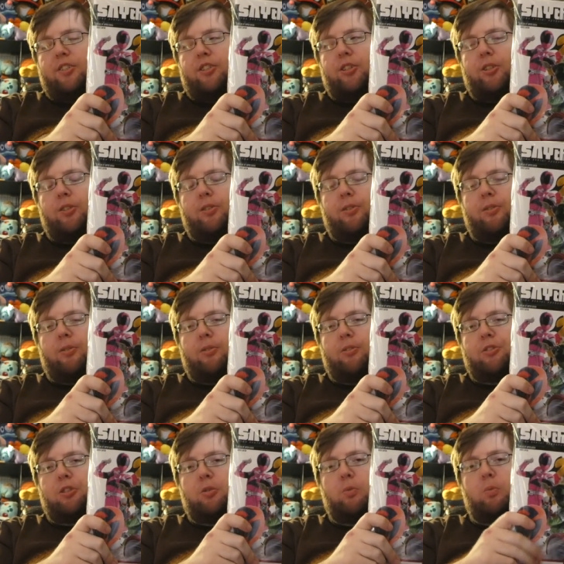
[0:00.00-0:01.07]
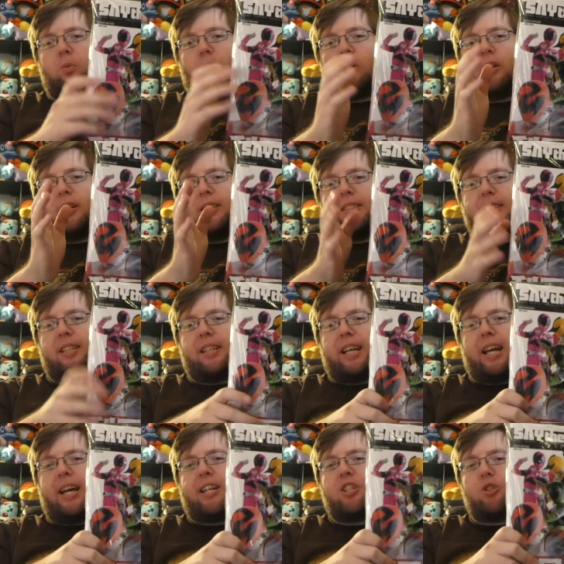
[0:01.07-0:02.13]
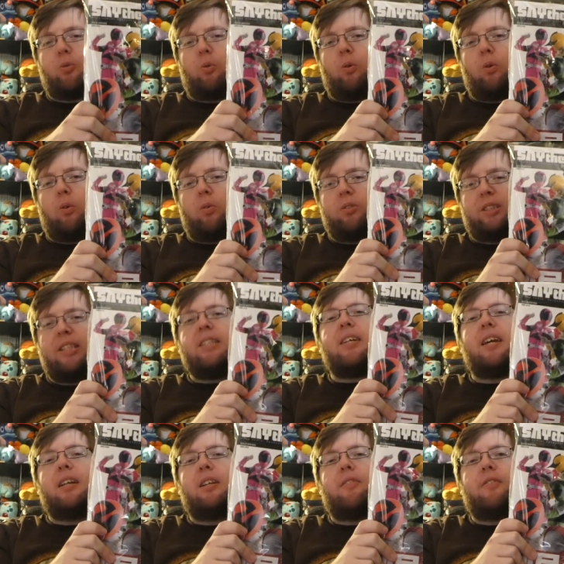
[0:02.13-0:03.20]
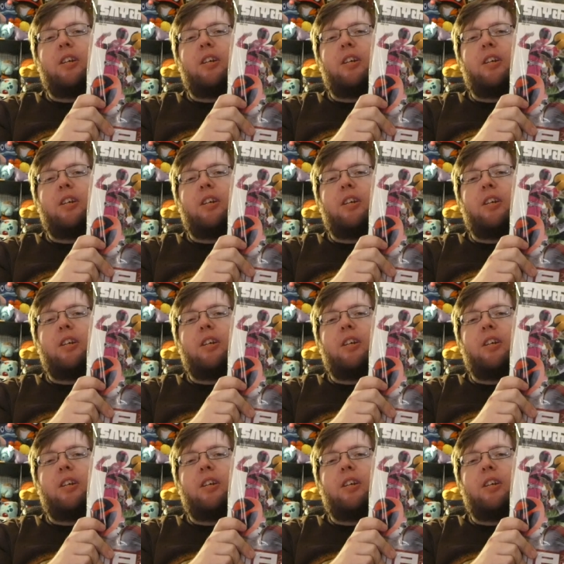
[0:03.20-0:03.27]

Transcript: to to warrant an actual Detail of